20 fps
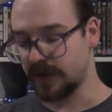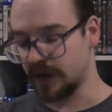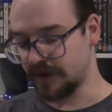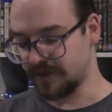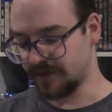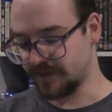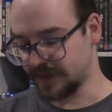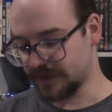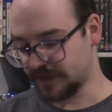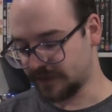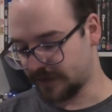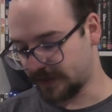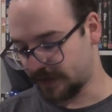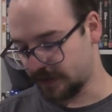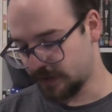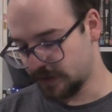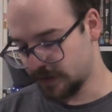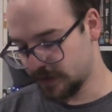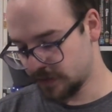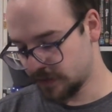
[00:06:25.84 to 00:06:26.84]
cover that's
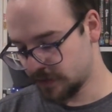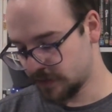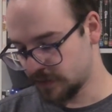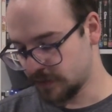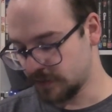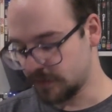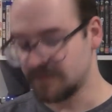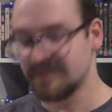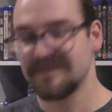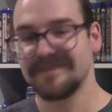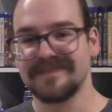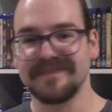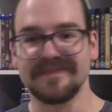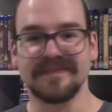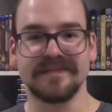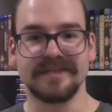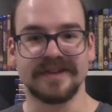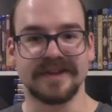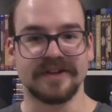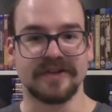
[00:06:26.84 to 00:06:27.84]

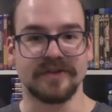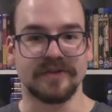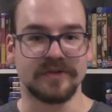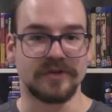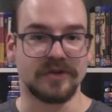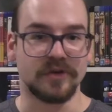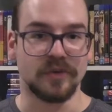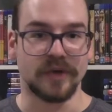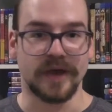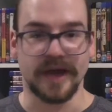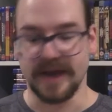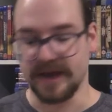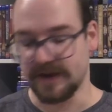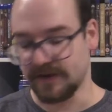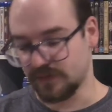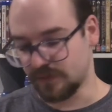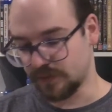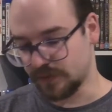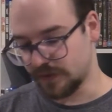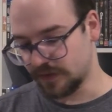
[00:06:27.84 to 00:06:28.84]
UK
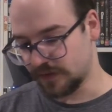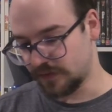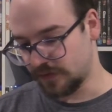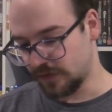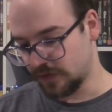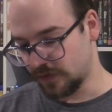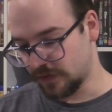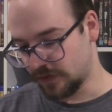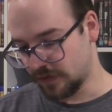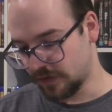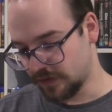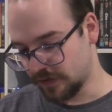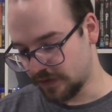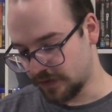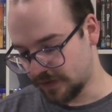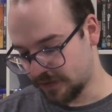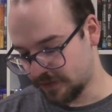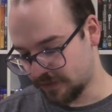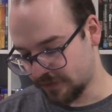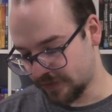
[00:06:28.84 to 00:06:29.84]
as well as
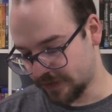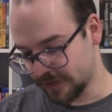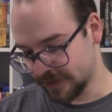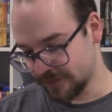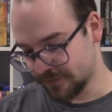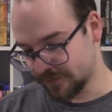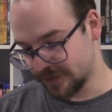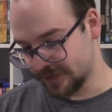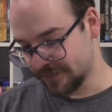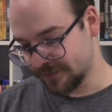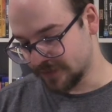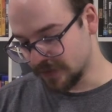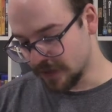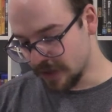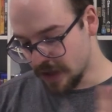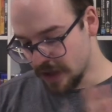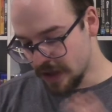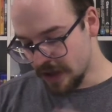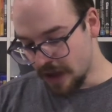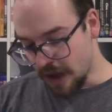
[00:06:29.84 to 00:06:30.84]
Australian and whatever.
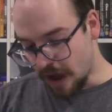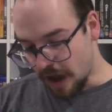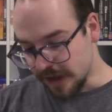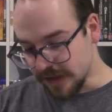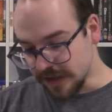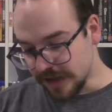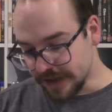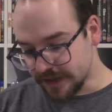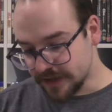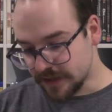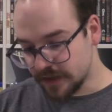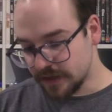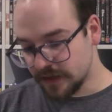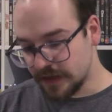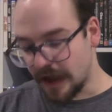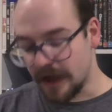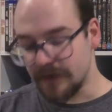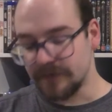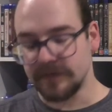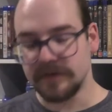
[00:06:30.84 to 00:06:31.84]
I like the
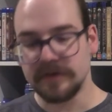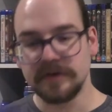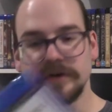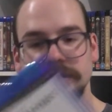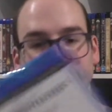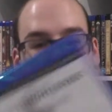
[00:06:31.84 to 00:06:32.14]
cover.